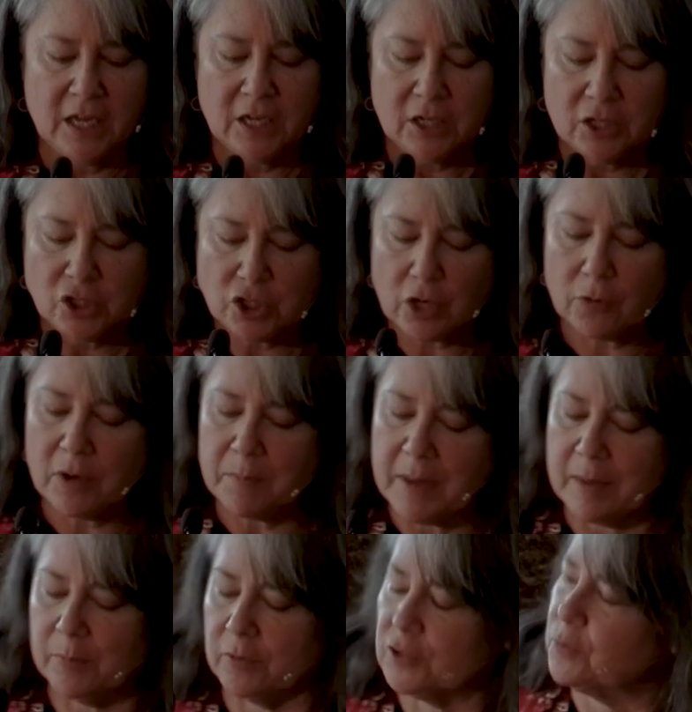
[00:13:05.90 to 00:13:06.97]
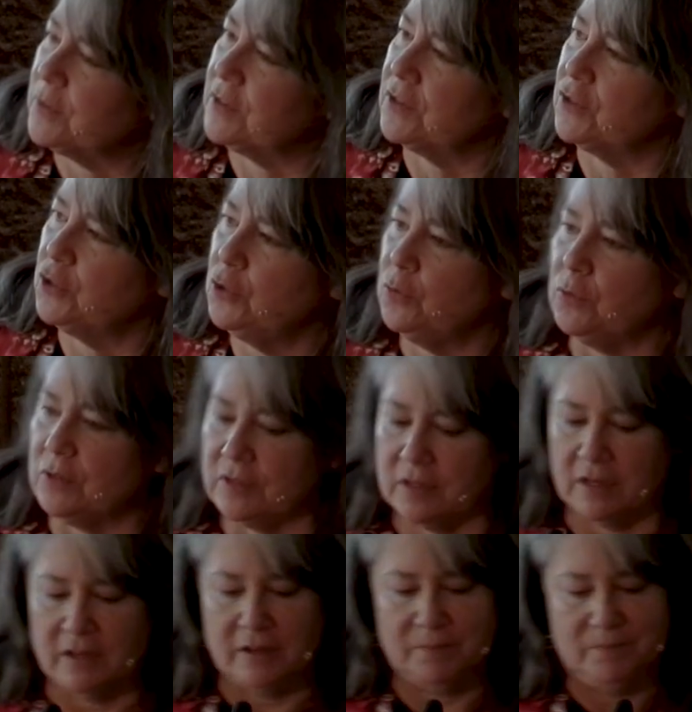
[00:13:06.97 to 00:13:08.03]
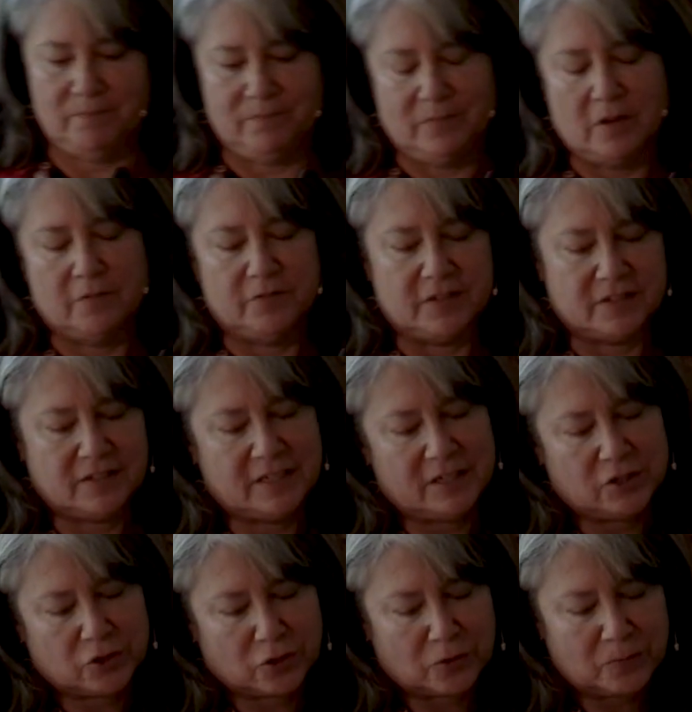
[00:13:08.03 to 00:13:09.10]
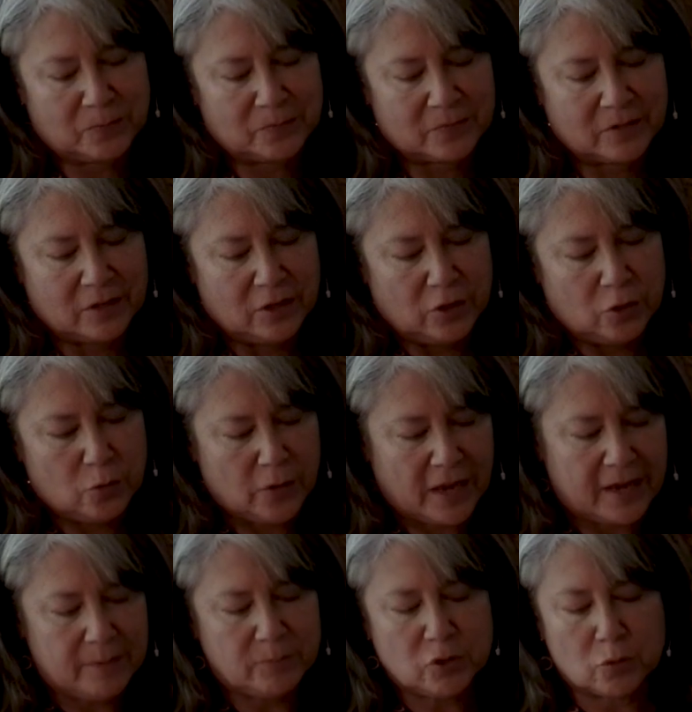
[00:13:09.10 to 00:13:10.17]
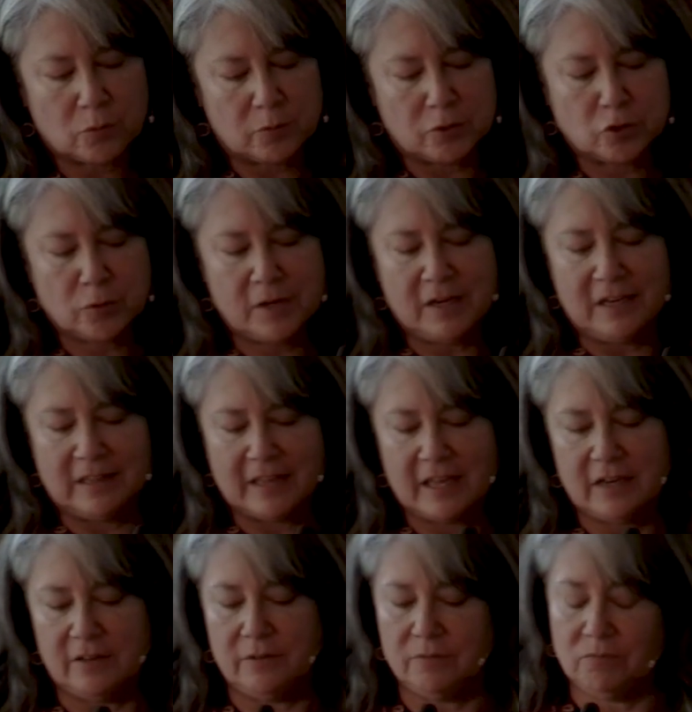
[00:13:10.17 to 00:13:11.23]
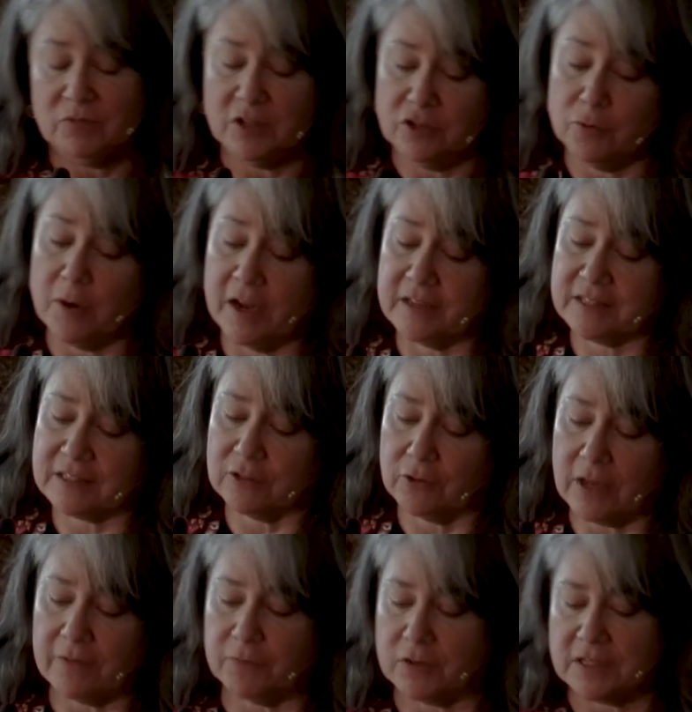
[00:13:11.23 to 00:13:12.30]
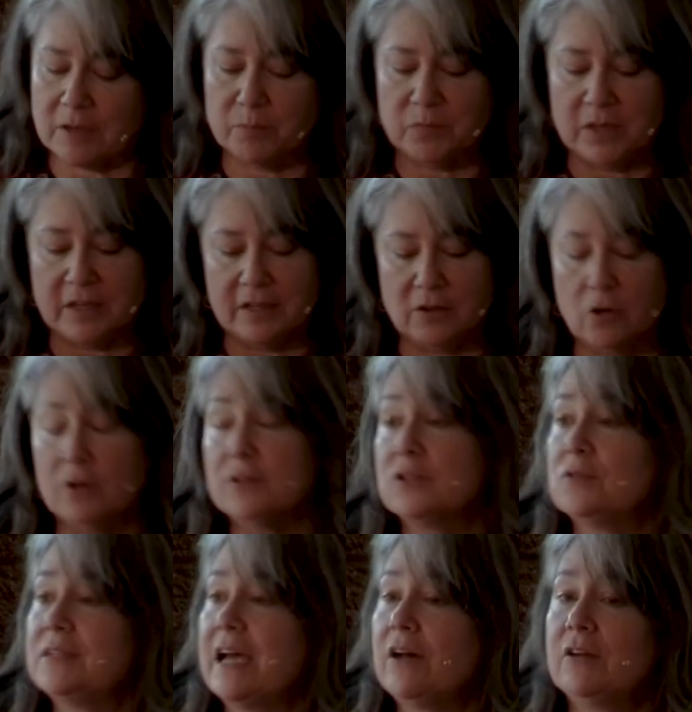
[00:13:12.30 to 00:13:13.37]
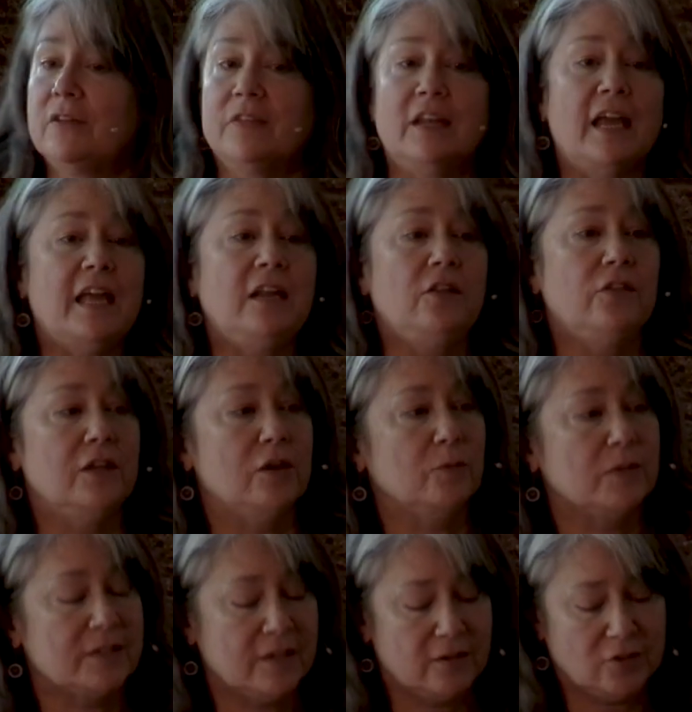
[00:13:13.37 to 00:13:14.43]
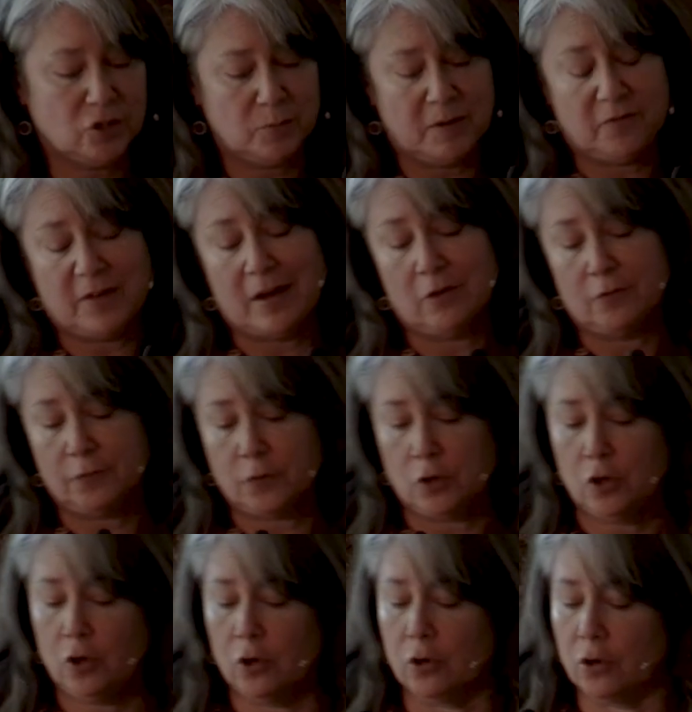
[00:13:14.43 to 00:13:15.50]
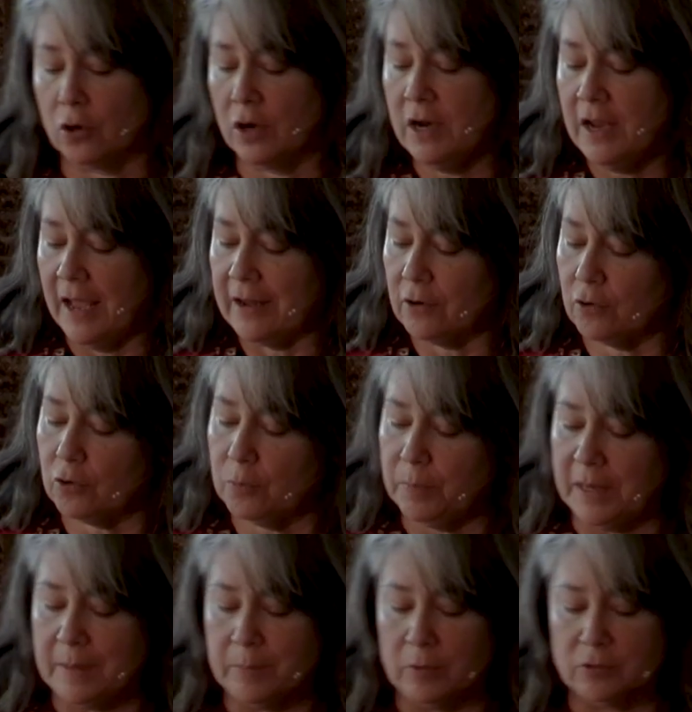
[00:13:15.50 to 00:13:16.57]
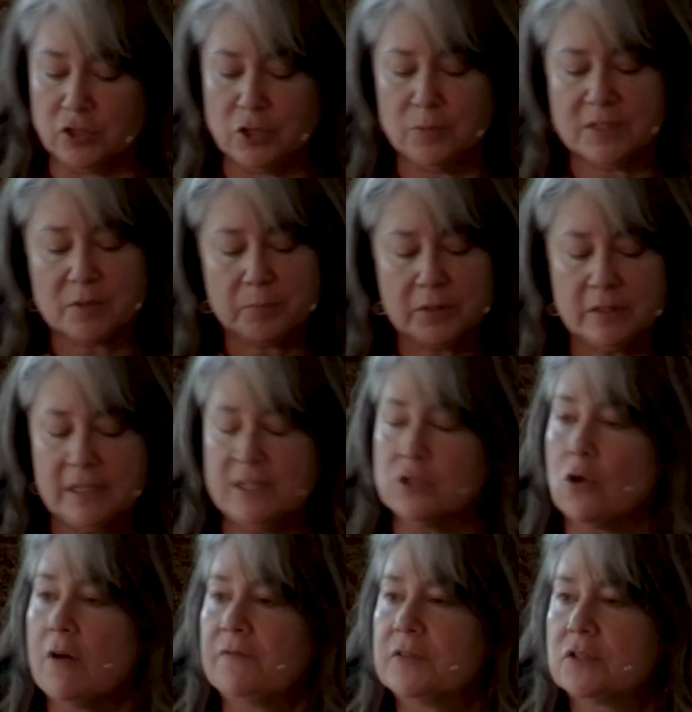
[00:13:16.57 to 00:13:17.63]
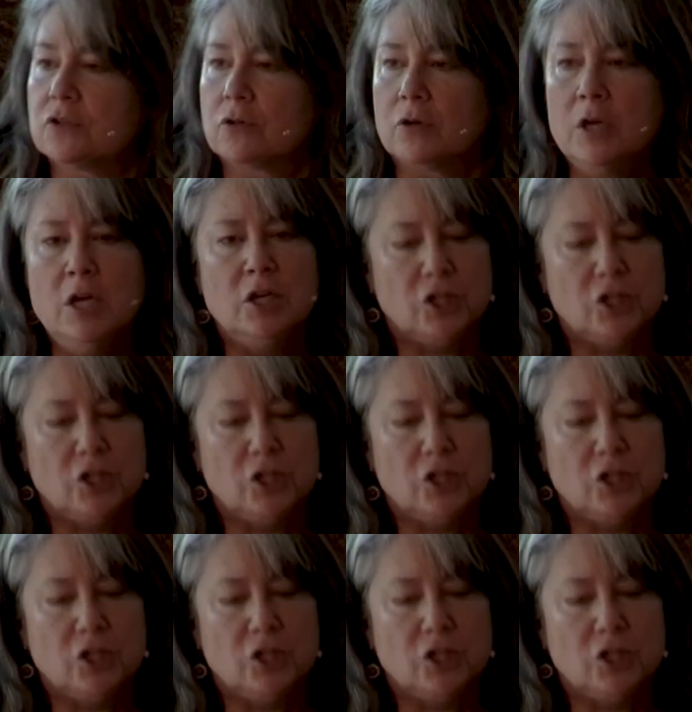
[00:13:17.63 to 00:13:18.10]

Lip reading: Sherry Maples was a student of this teacher who came to a retreat he led in the US looking for something and also doubting that anything was there to be found for her and her people. She was a police officer.